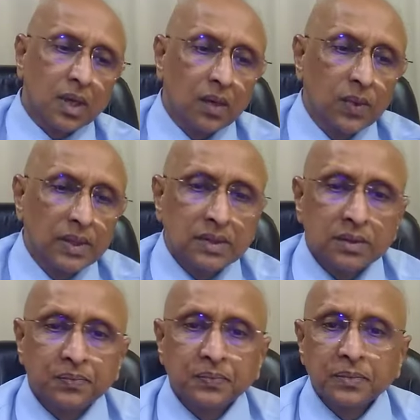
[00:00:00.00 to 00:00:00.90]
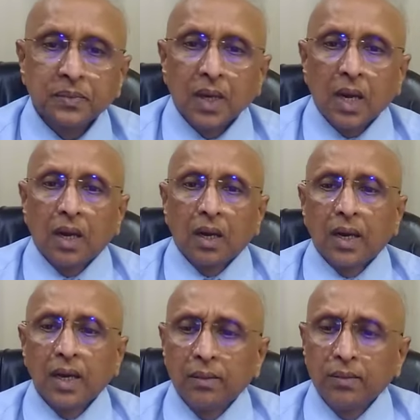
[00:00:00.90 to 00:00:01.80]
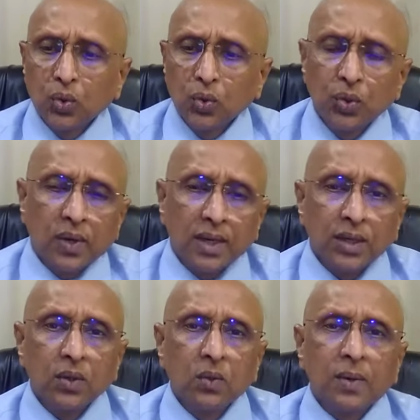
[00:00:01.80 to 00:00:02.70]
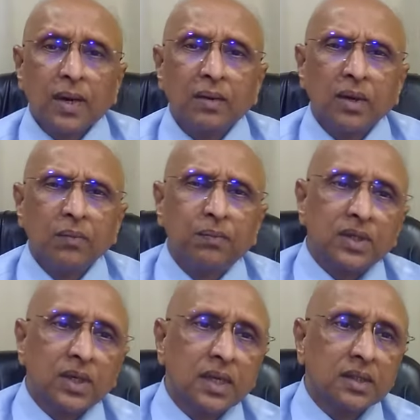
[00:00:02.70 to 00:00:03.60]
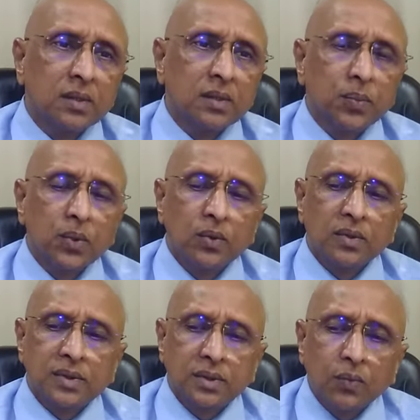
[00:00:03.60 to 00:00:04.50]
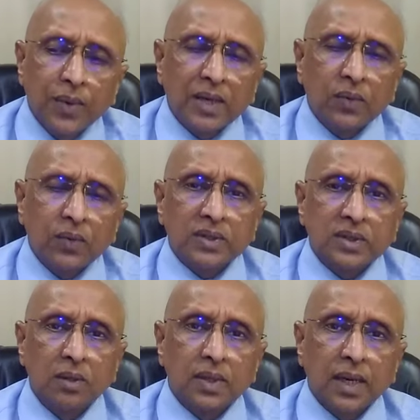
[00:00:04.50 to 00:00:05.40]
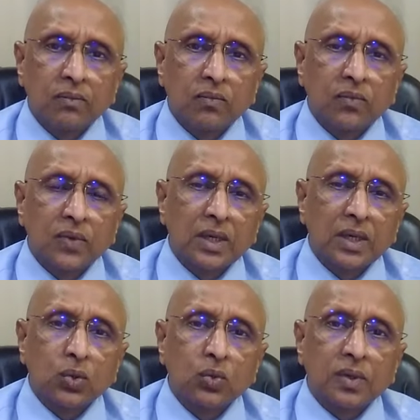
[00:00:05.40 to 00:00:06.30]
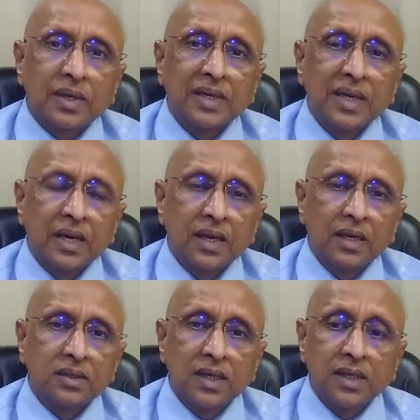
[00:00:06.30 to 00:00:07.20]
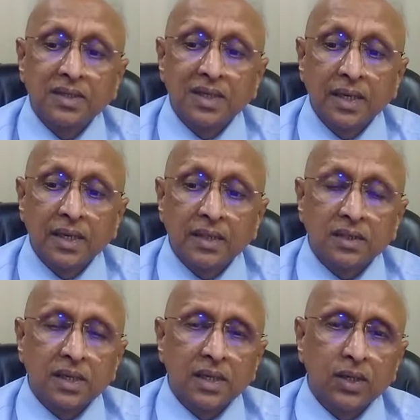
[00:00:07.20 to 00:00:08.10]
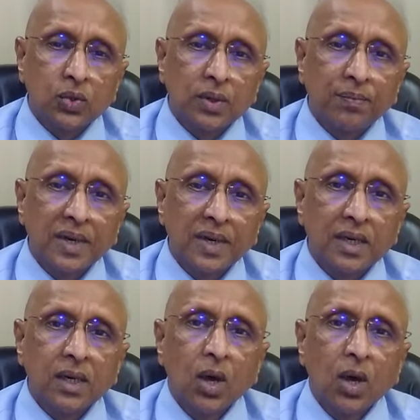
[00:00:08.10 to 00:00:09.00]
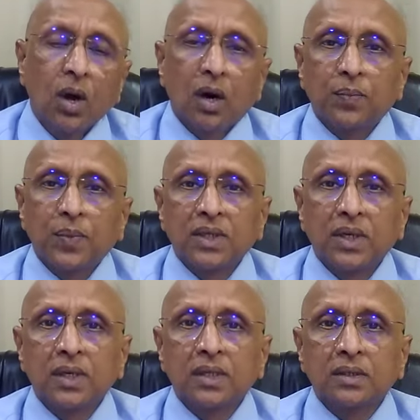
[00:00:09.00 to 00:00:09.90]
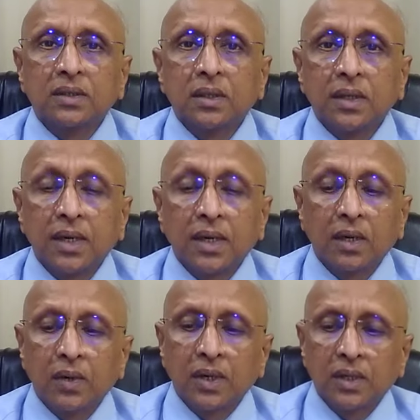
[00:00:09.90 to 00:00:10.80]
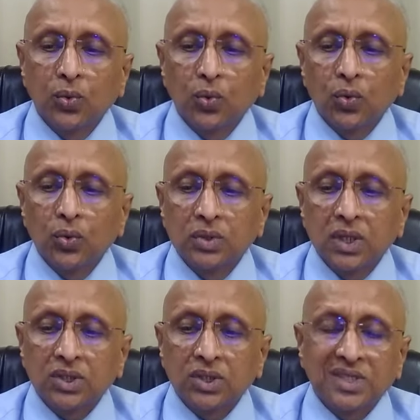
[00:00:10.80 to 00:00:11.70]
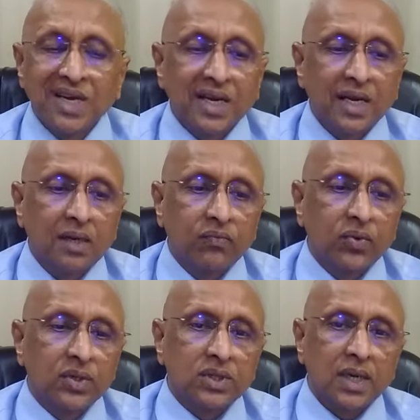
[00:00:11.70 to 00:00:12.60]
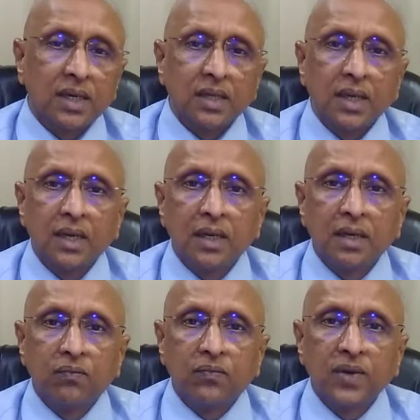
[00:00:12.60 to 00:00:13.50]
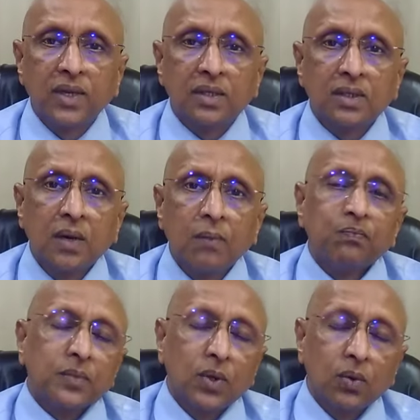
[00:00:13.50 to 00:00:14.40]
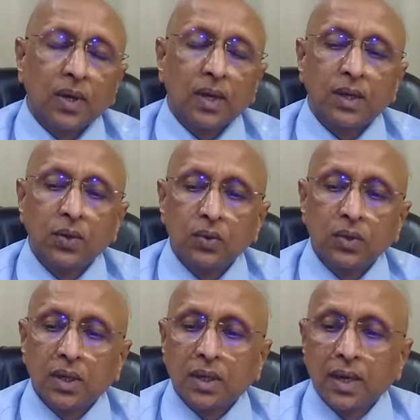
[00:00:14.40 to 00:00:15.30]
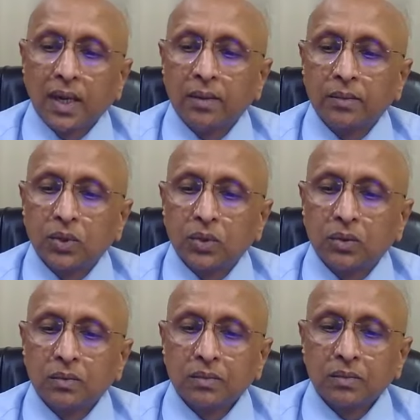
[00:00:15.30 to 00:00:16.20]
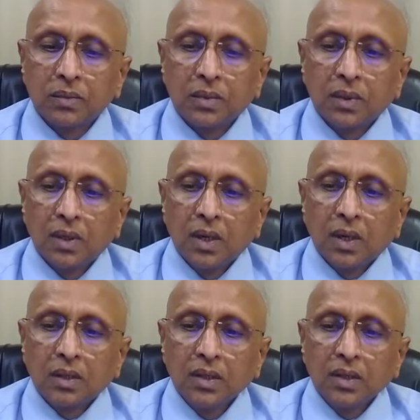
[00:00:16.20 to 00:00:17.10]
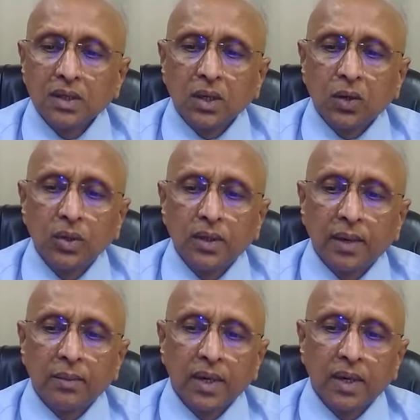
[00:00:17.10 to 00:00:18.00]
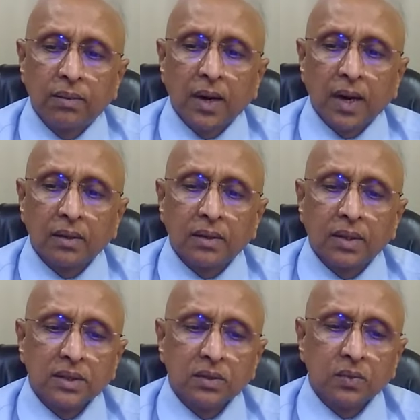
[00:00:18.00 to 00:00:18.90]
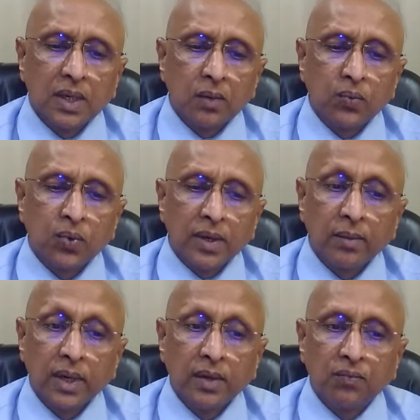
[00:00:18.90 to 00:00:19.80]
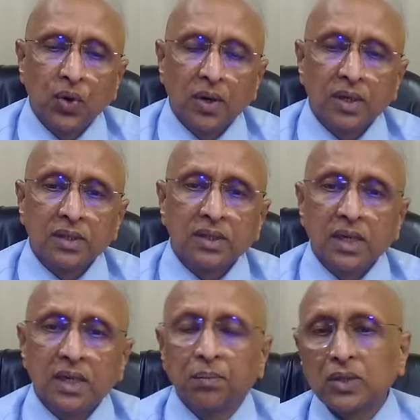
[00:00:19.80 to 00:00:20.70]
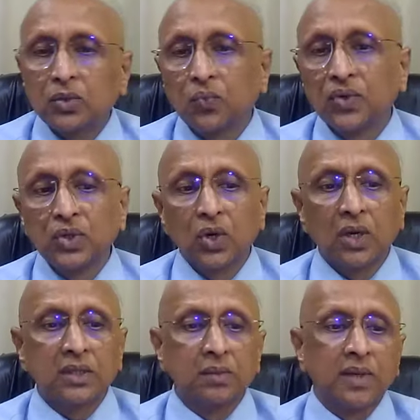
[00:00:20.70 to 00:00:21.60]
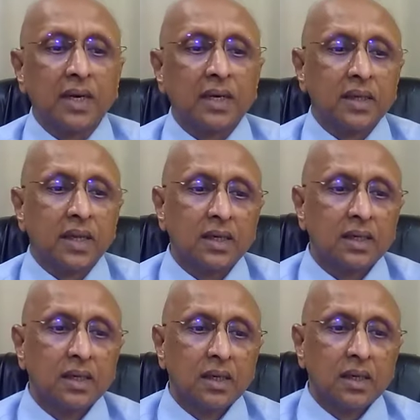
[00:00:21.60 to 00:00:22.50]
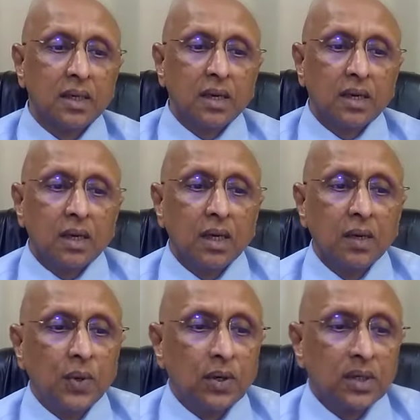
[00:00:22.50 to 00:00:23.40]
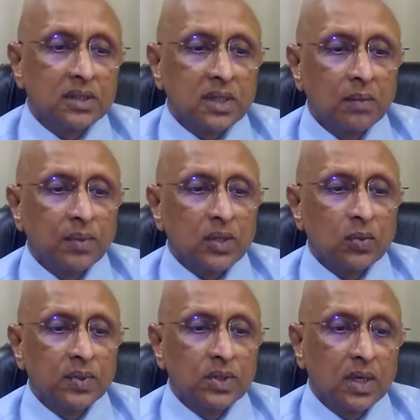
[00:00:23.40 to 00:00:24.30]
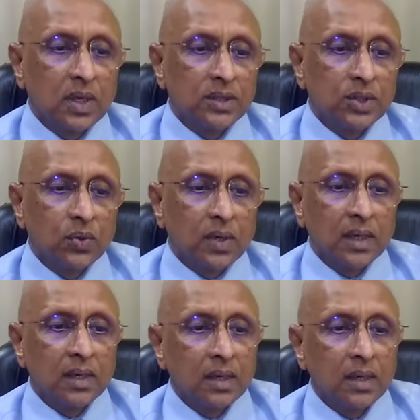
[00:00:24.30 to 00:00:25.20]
Always, LM2 you can give. And if patient has improved, wait for some time whether to, is it necessary to repeat it or patient is recovered. You just check it first and then if feels, you can give the LM2. This is a good remedy, Payal. This is a wonderful remedy if you understand the pathophysiology behind that. If you understand pathophysiology, you can